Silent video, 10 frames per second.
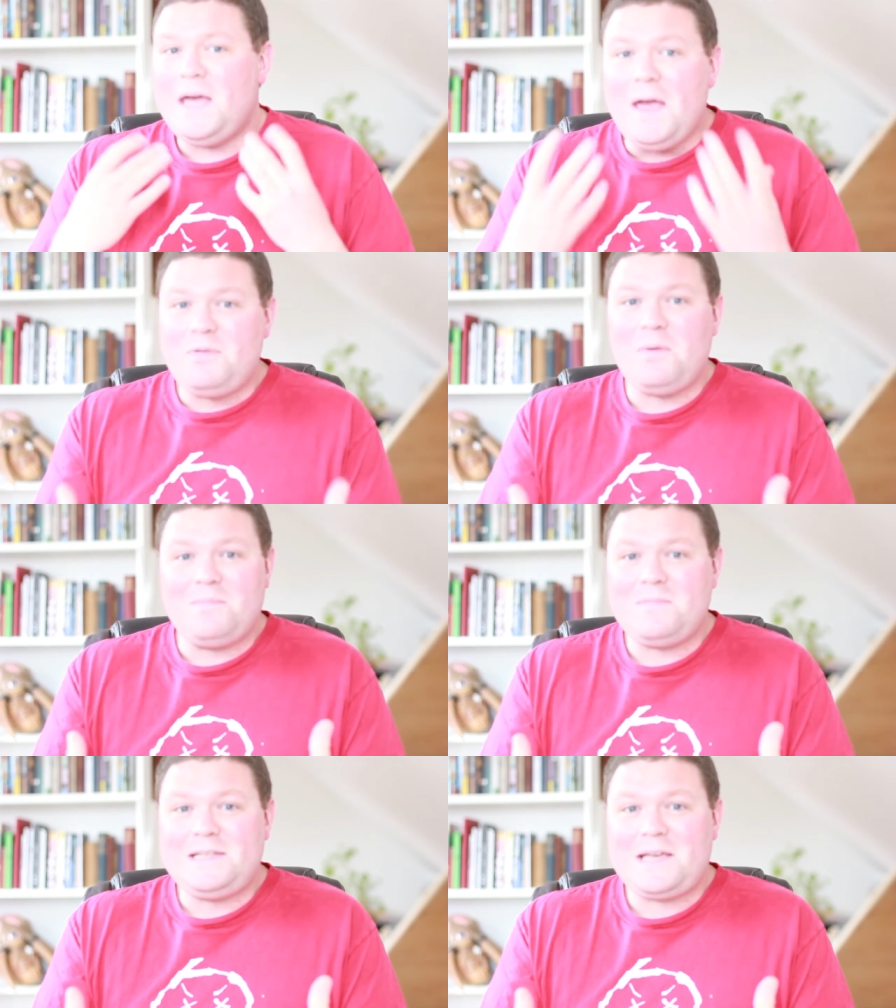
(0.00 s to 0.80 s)
If you
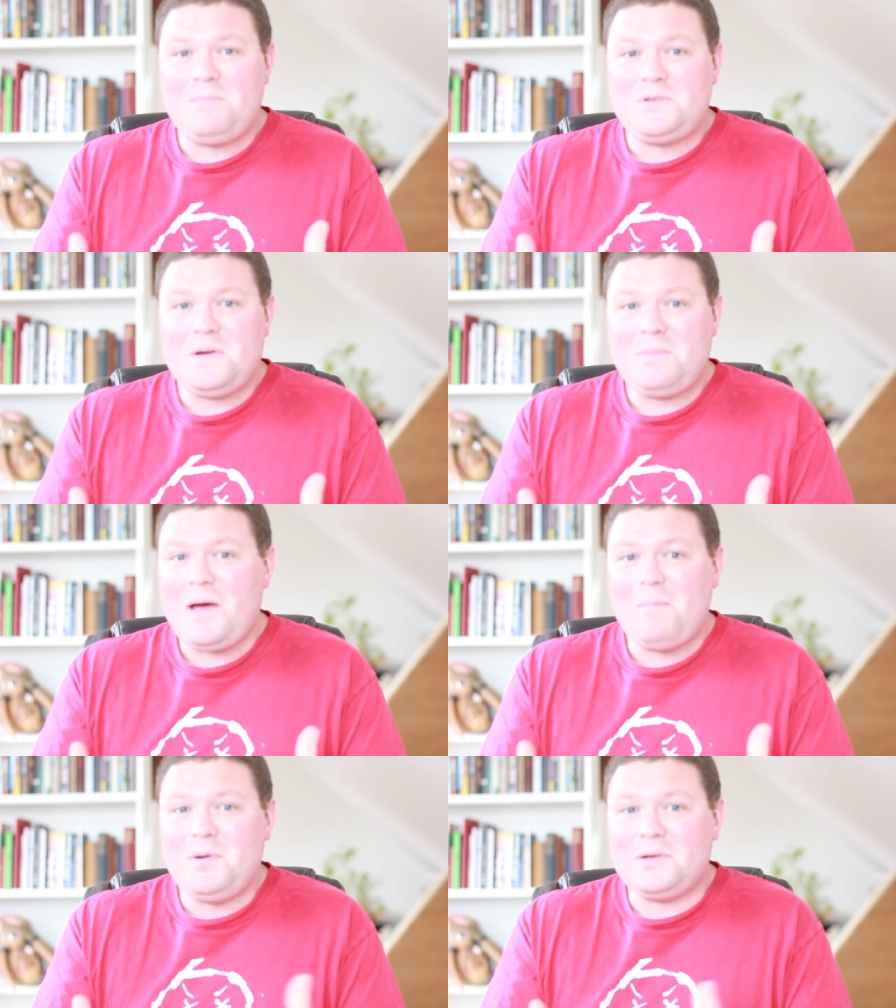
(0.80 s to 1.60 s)
want me to come to
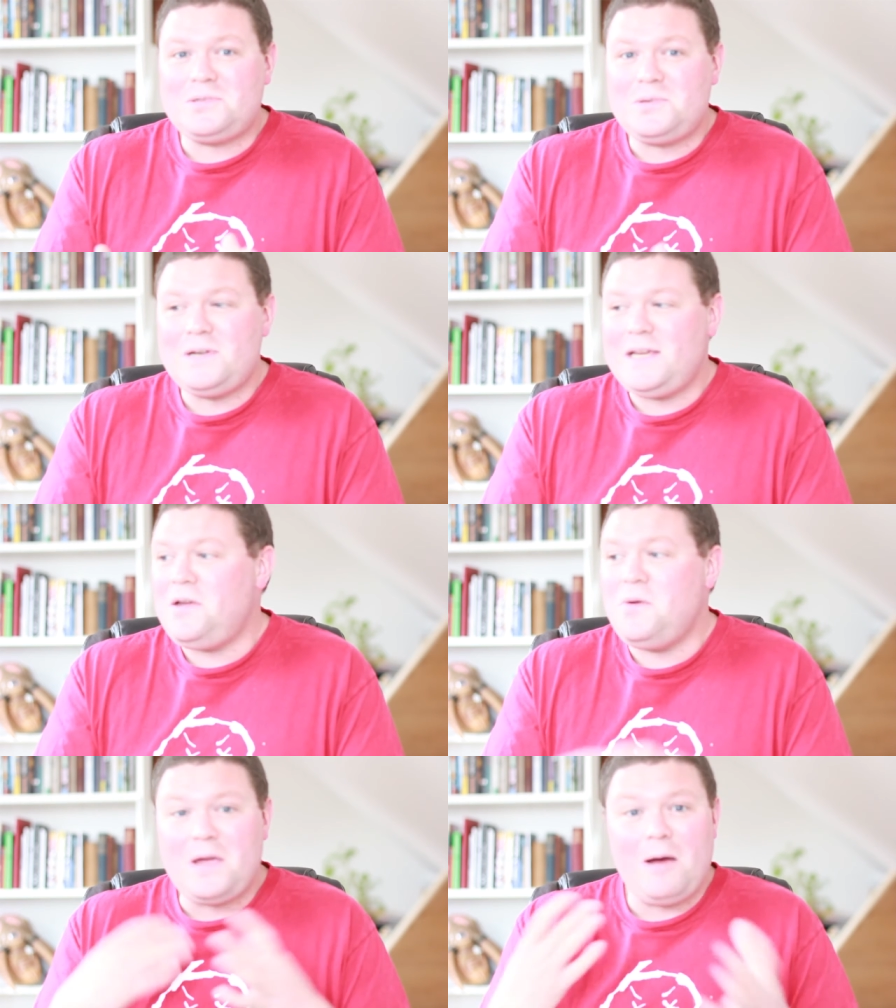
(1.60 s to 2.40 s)
a bookstore near
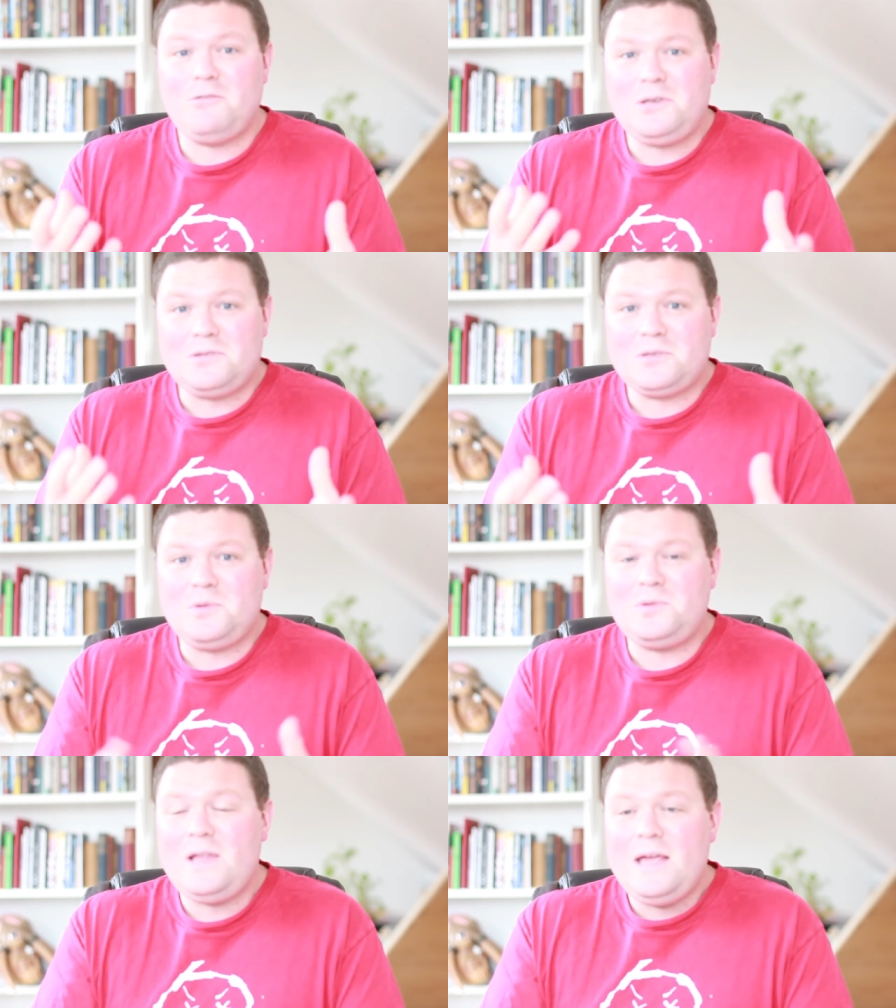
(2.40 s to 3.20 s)
you, come to your
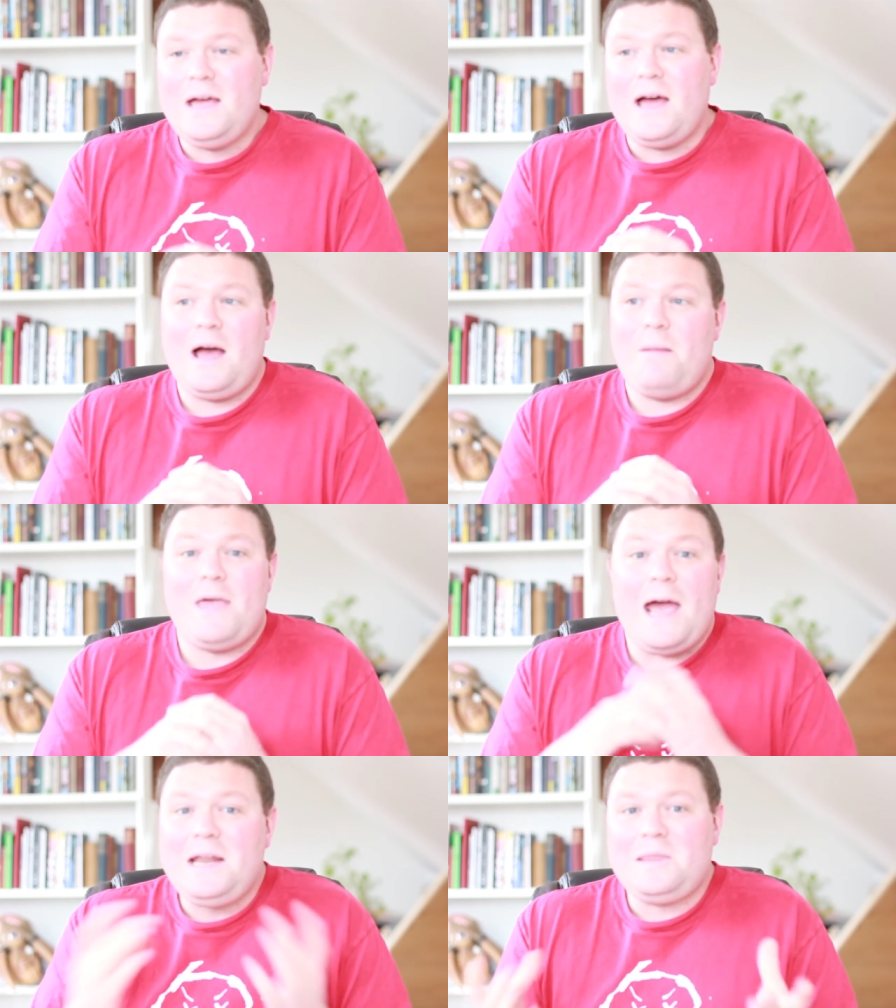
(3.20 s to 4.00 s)
school,
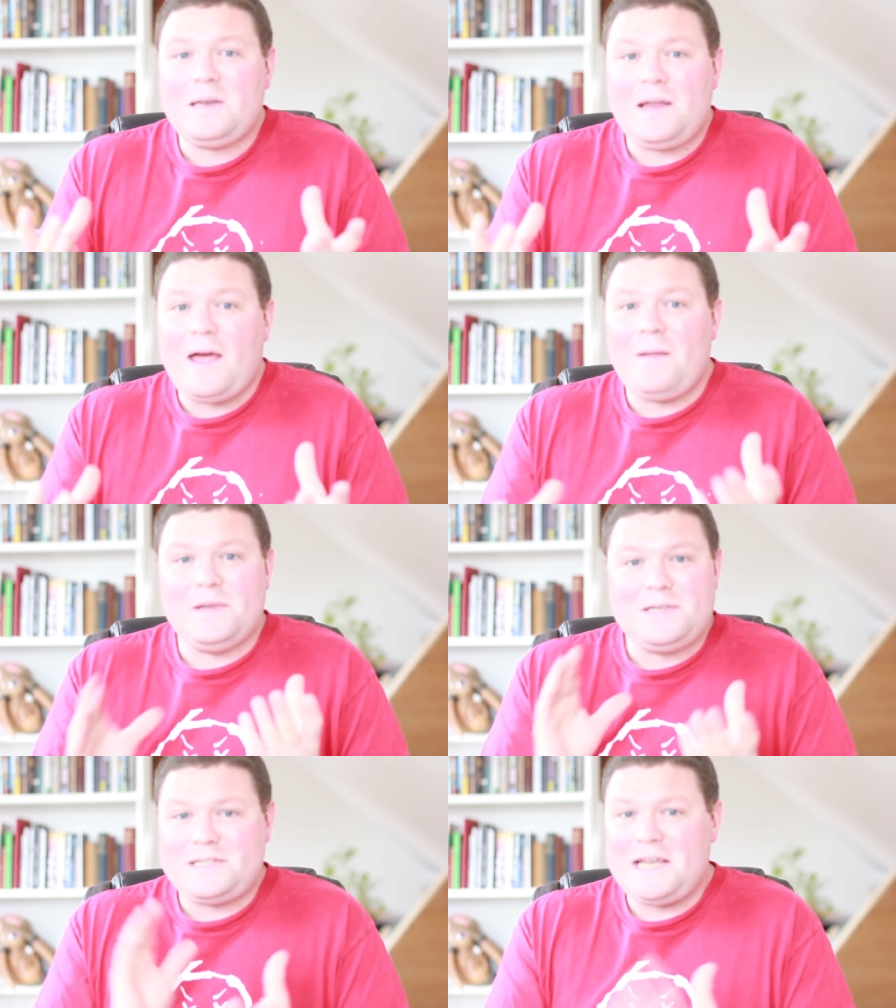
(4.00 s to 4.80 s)
anything like that,
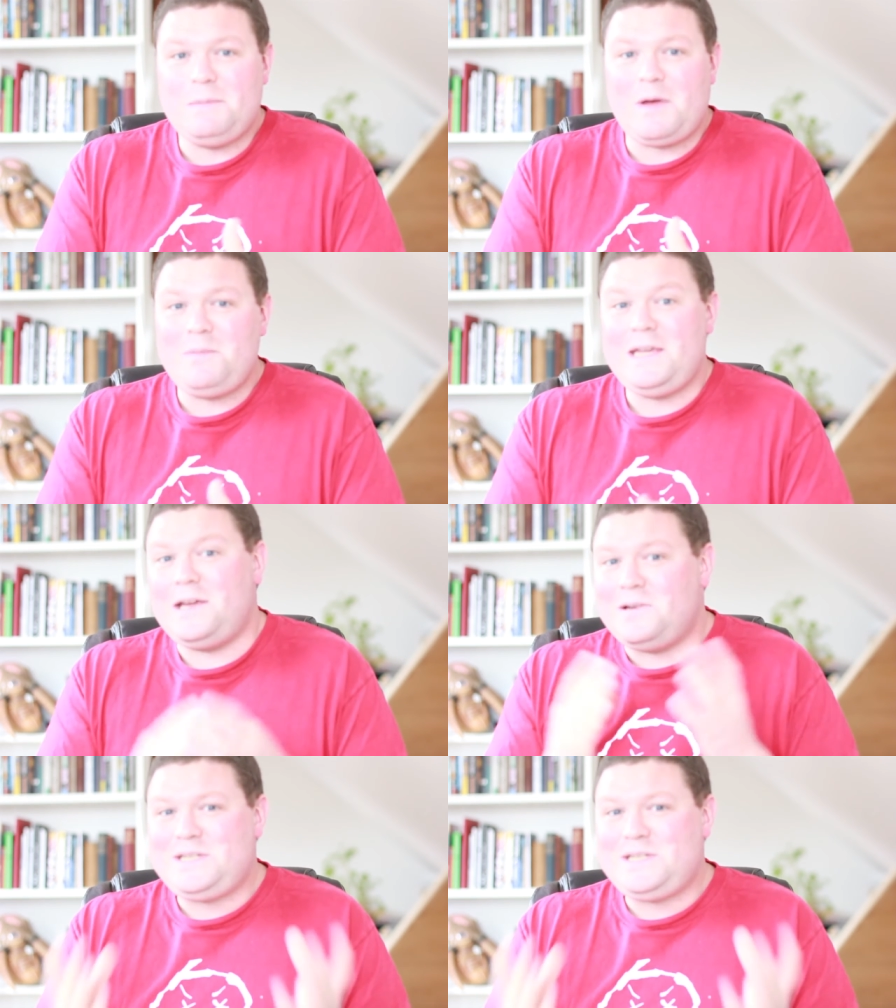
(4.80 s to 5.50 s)
then just email me, get your